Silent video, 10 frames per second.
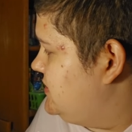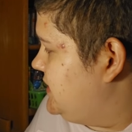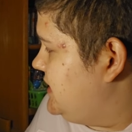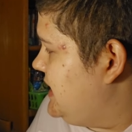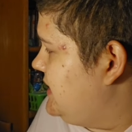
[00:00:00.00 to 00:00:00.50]
So
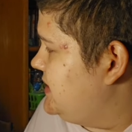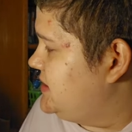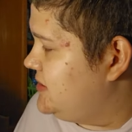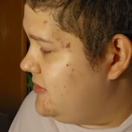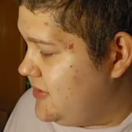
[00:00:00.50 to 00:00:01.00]
yeah, now
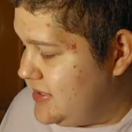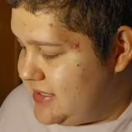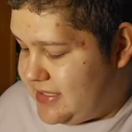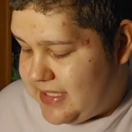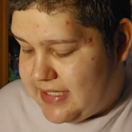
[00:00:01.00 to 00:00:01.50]
let's do the
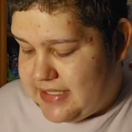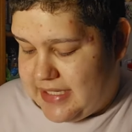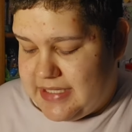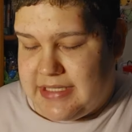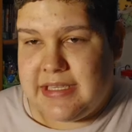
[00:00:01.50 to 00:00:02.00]
stick
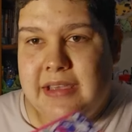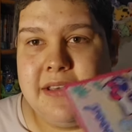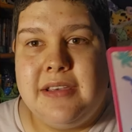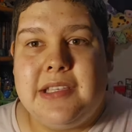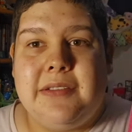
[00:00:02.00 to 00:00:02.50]
test.
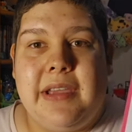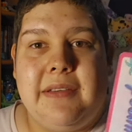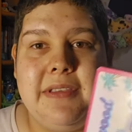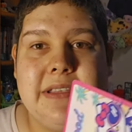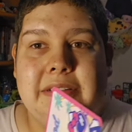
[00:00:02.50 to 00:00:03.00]
So I
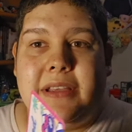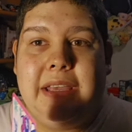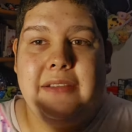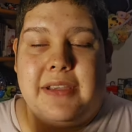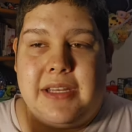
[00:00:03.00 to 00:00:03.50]
have this little
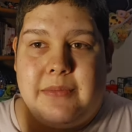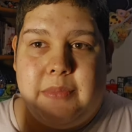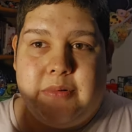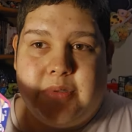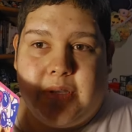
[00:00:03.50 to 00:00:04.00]
Hello Kitty
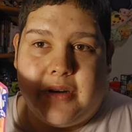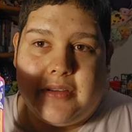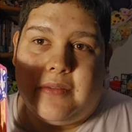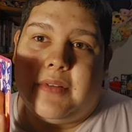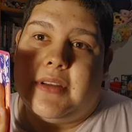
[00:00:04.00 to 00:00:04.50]
postcard,
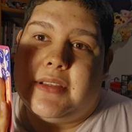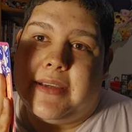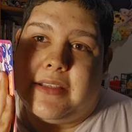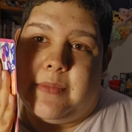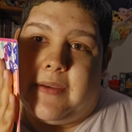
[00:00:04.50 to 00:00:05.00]
so I'm gonna
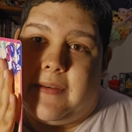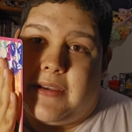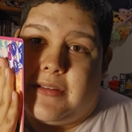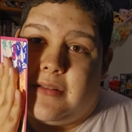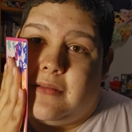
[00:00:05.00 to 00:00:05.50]
stick it to my
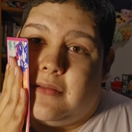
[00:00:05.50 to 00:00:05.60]
face.